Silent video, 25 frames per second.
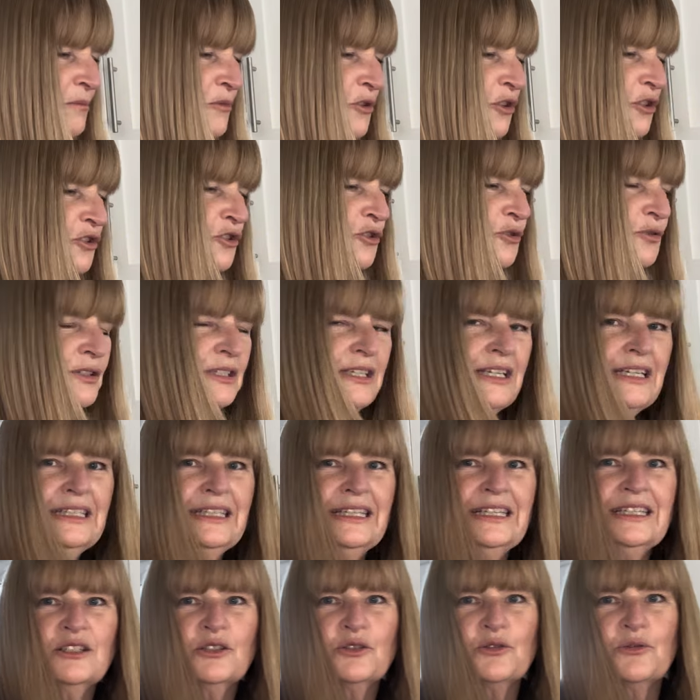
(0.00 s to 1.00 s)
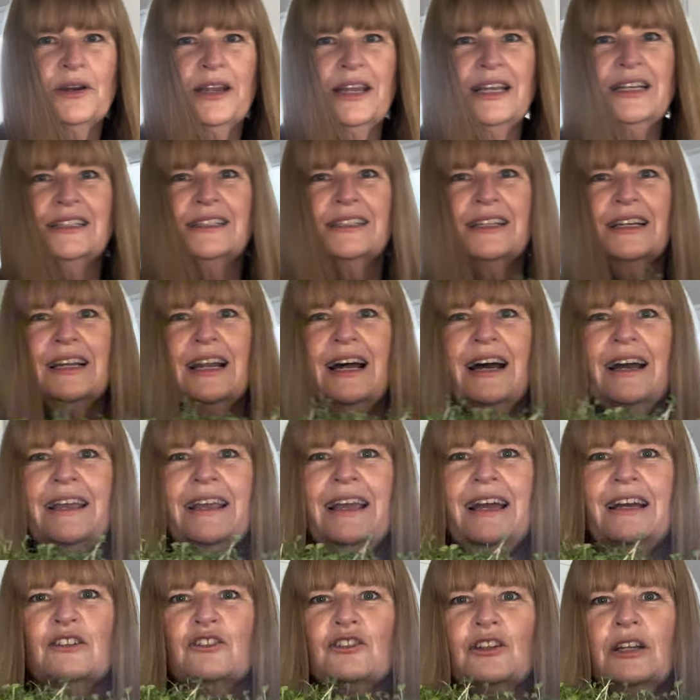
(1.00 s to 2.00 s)
just using these trays that I
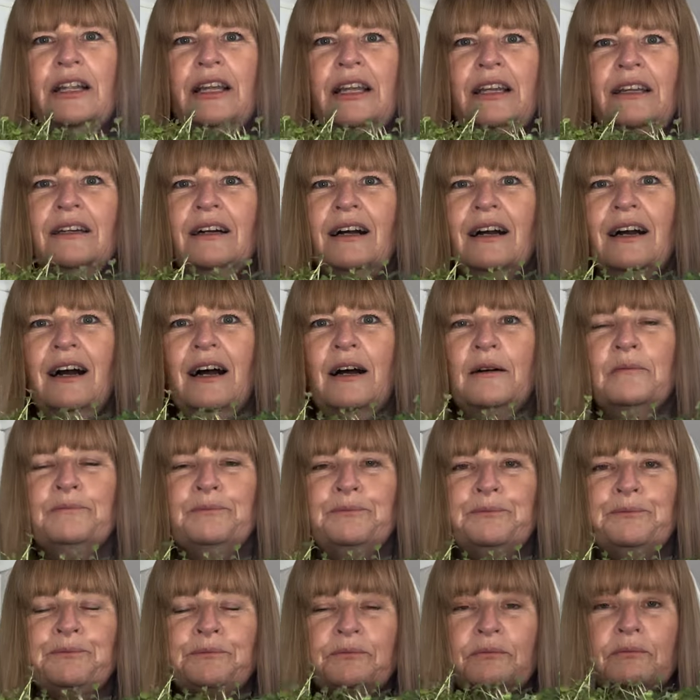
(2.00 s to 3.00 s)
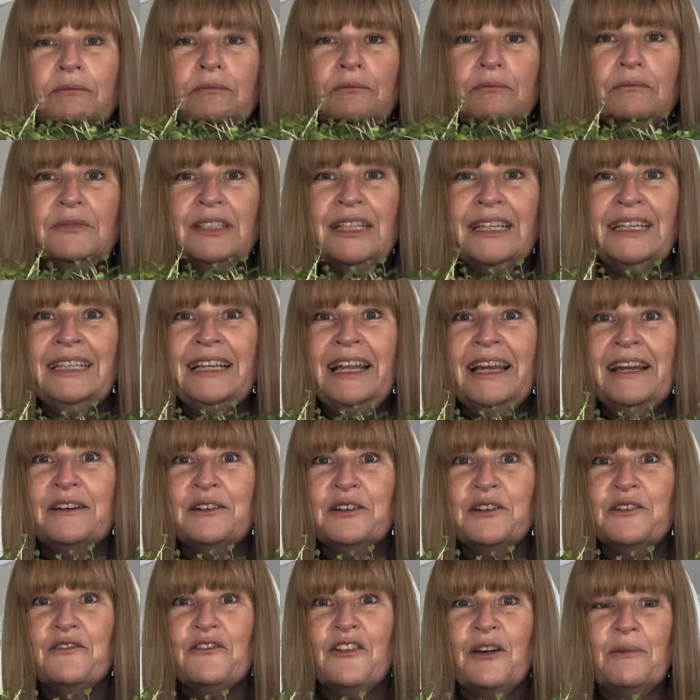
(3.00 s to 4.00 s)
actually
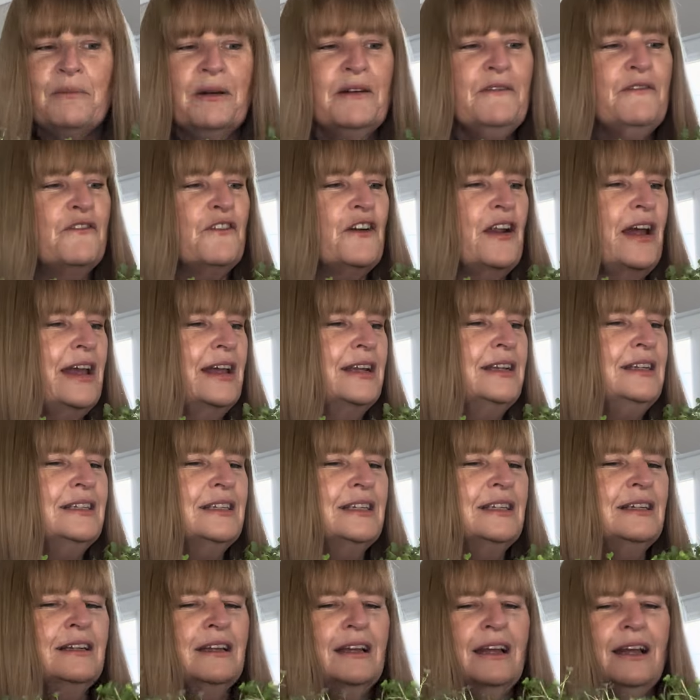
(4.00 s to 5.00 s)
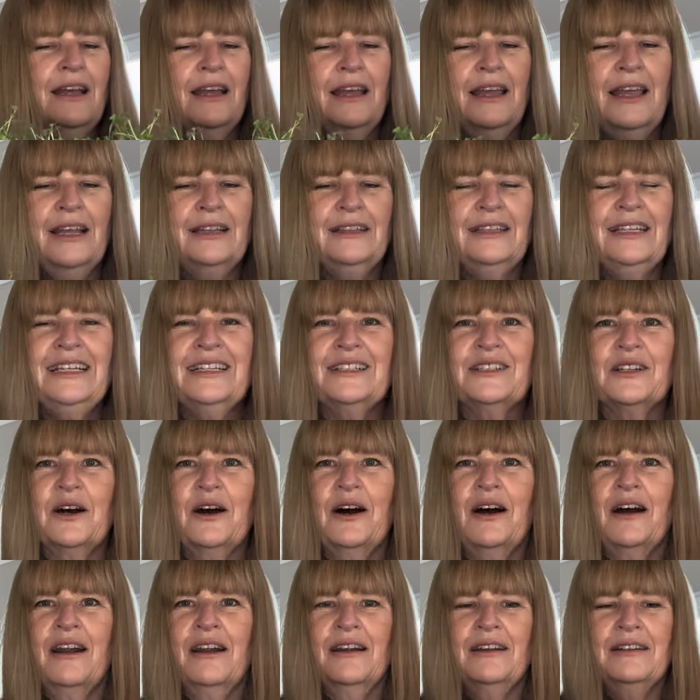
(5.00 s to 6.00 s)
inherited from my friend, and these
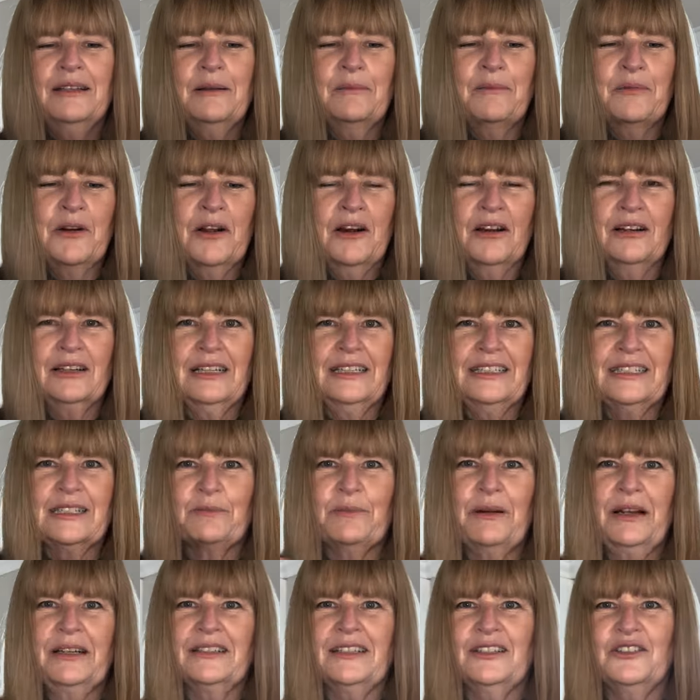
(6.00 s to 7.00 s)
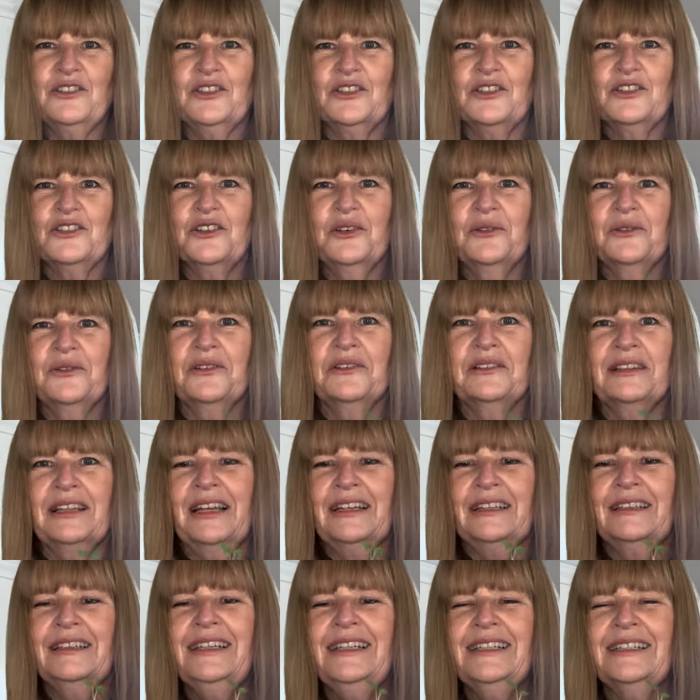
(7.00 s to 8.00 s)
are the broccoli sprouts. I just show you,
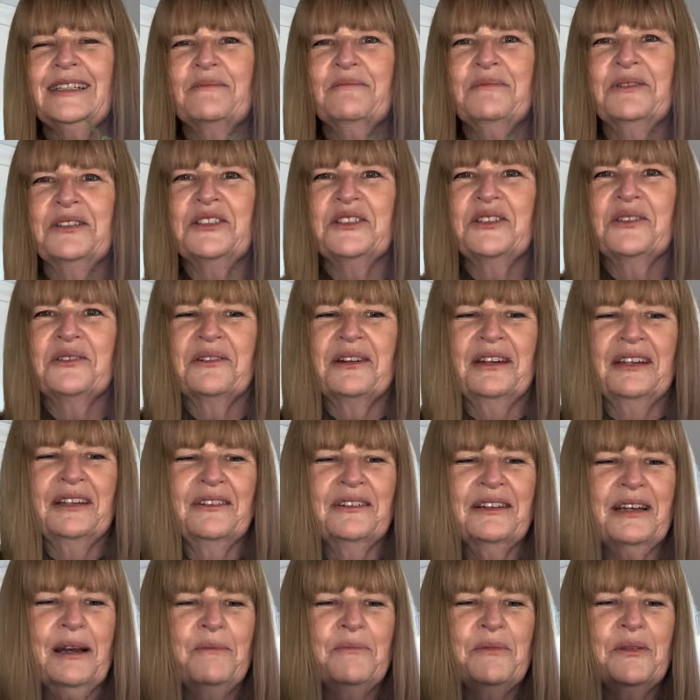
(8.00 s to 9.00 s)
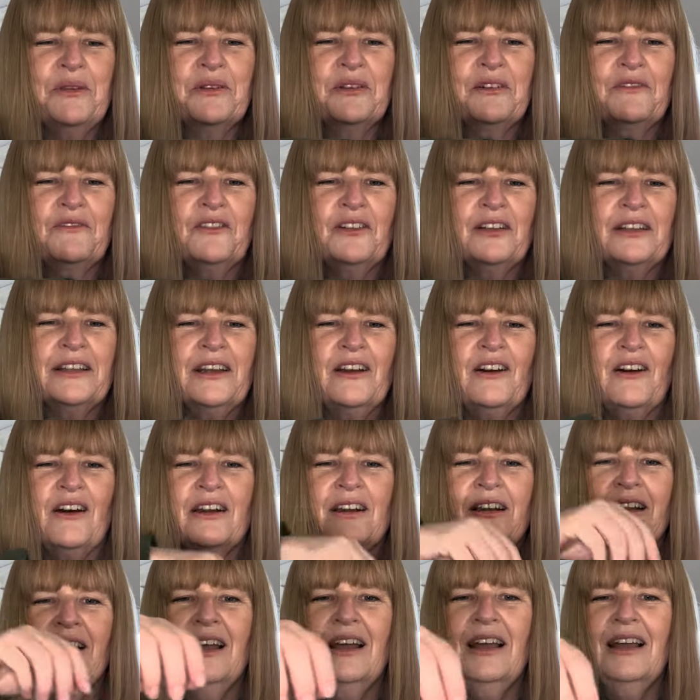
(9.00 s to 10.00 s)
like, these are mature. Look how beautiful they
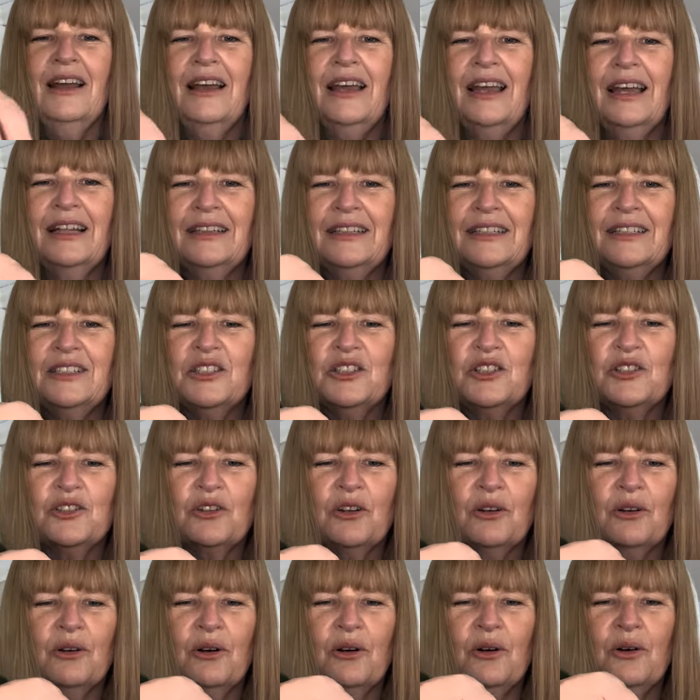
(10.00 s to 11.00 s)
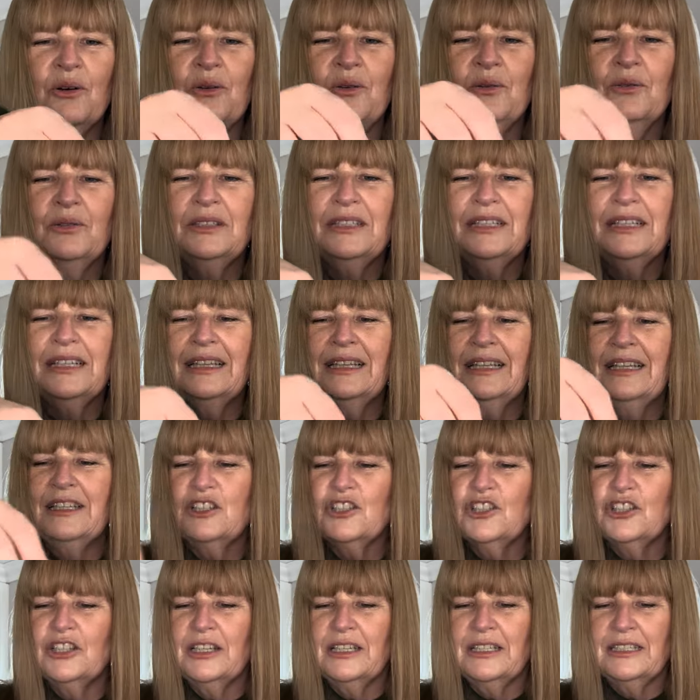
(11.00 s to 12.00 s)
are, and they're so
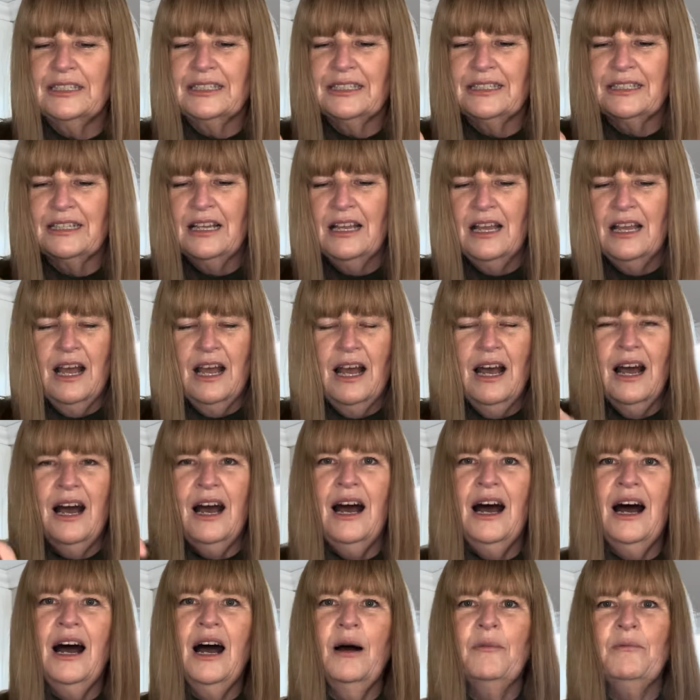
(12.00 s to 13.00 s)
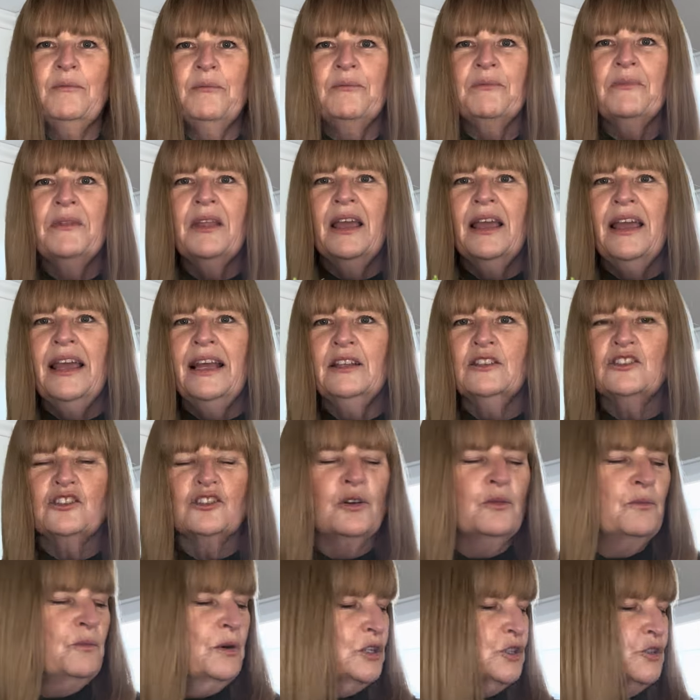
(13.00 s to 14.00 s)
delicious. And
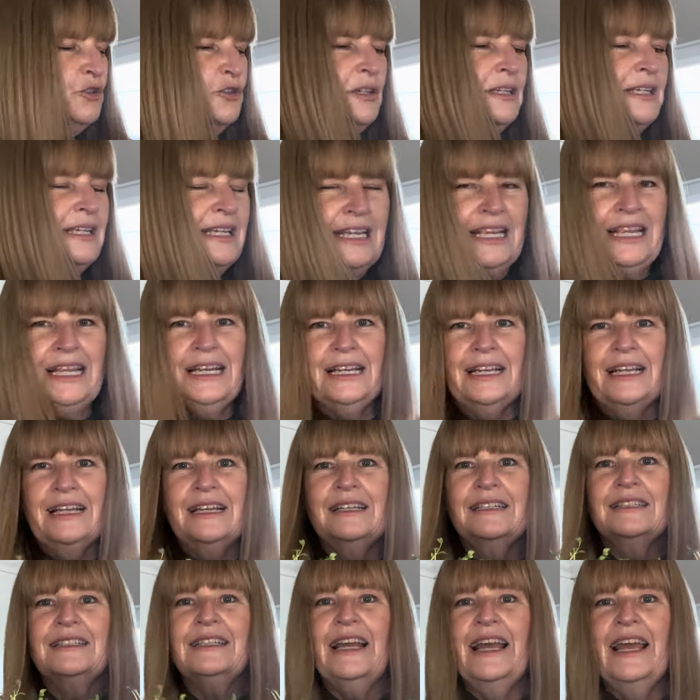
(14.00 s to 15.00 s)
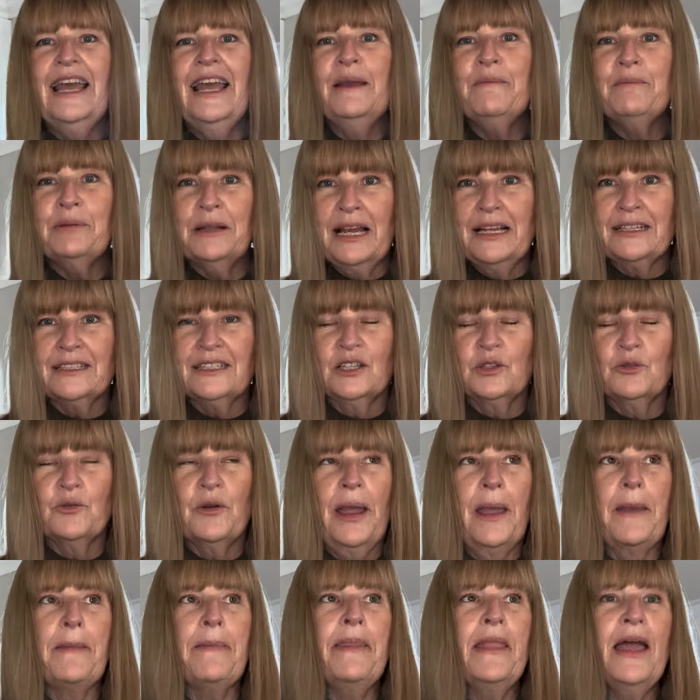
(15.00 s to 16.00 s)
so what you need is a plastic
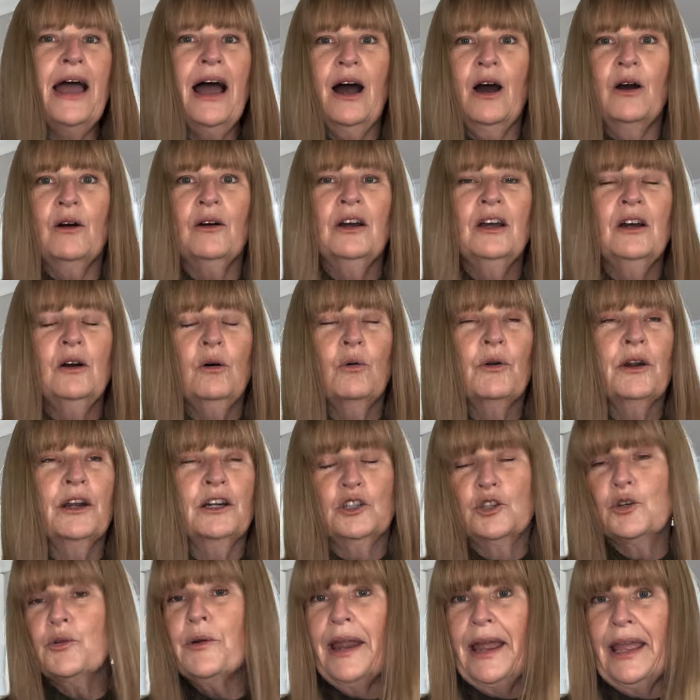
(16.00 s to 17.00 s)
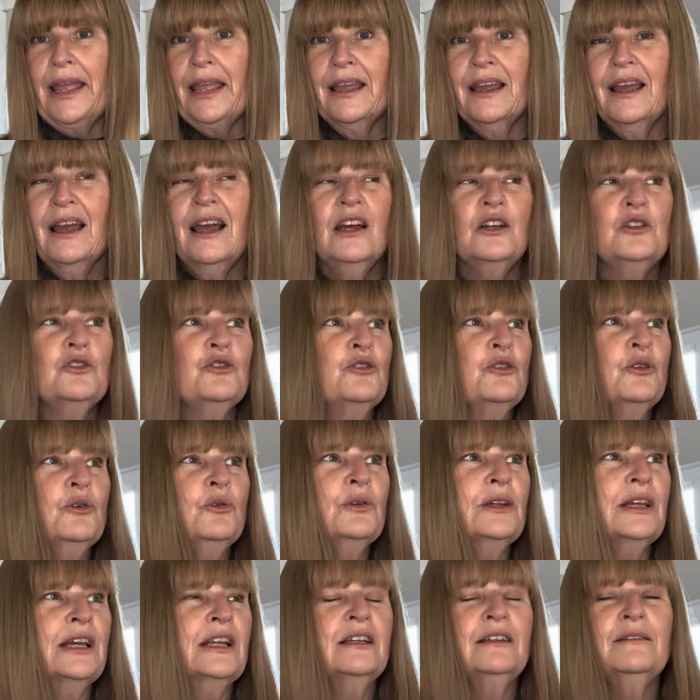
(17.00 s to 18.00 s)
tray now, or a tray.
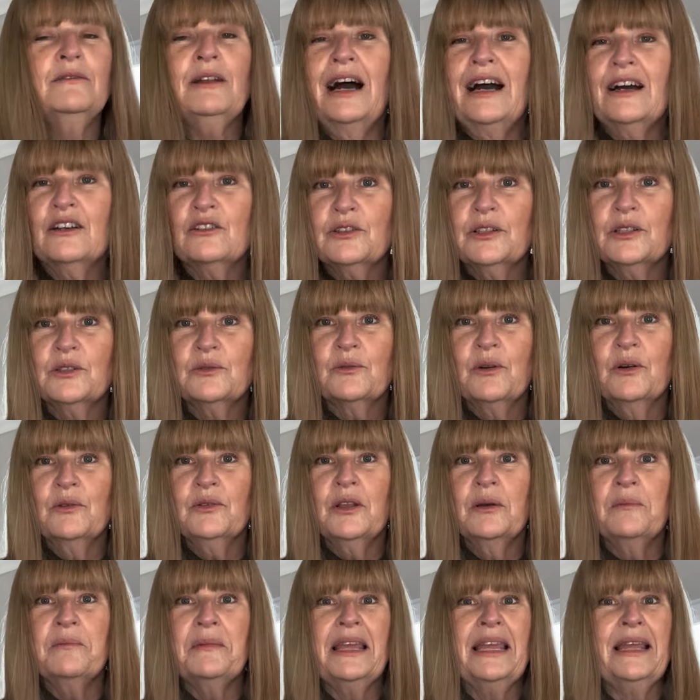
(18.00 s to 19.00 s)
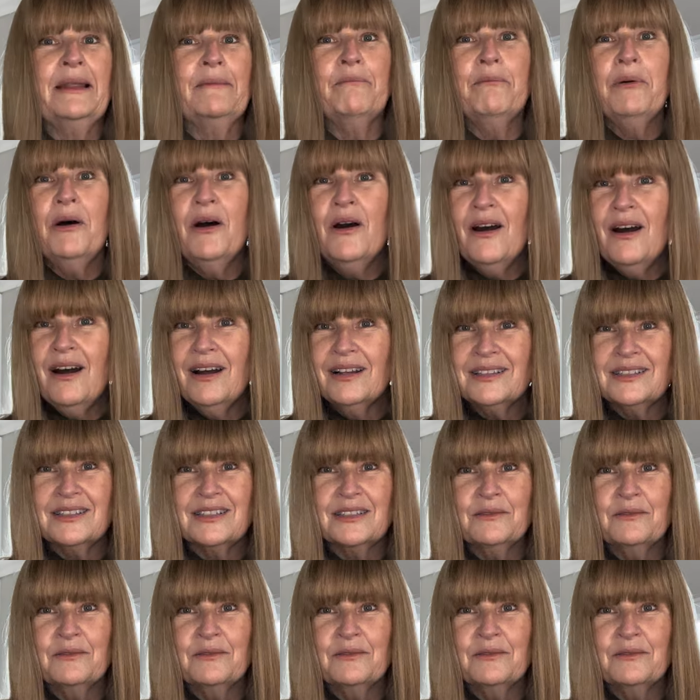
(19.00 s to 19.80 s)
You can actually grow them in pots.